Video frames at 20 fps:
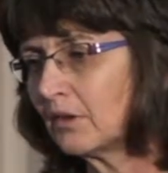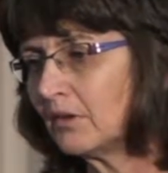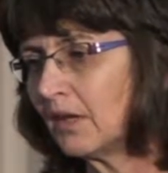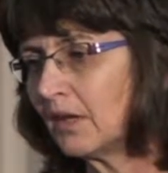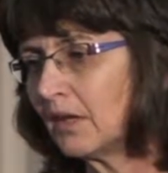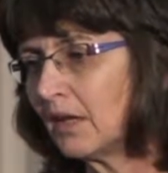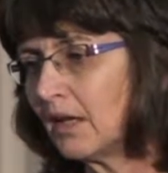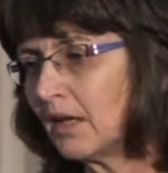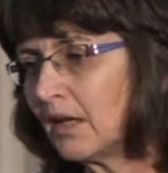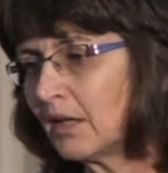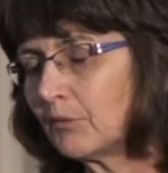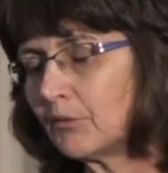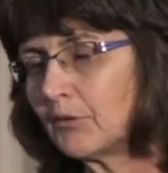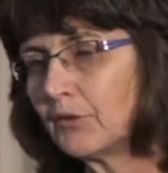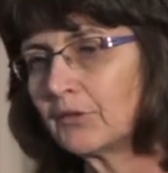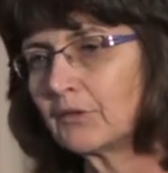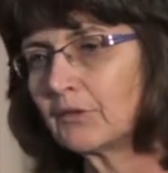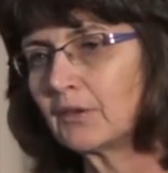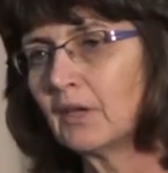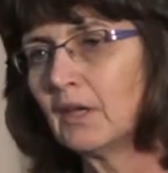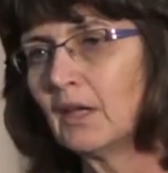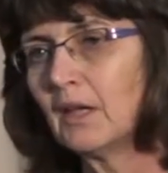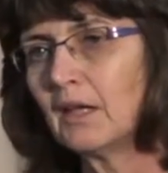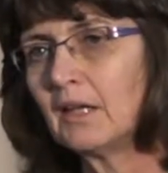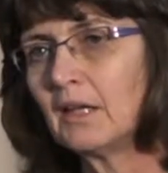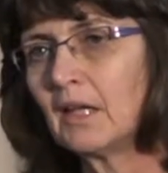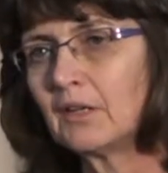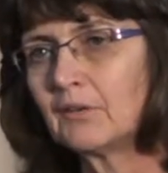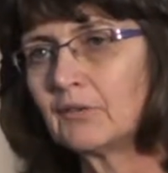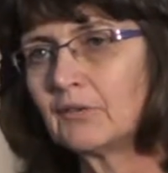DNA levels,
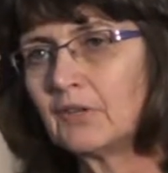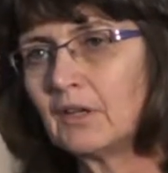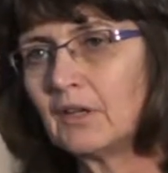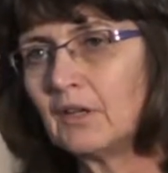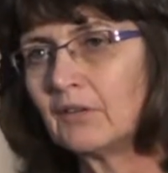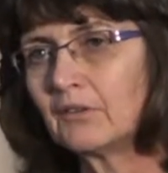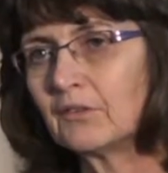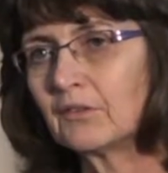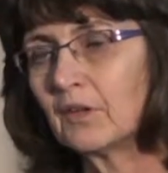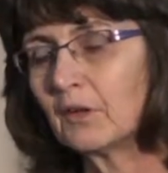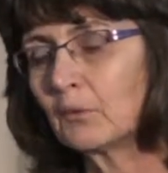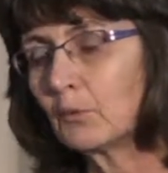and LFTs.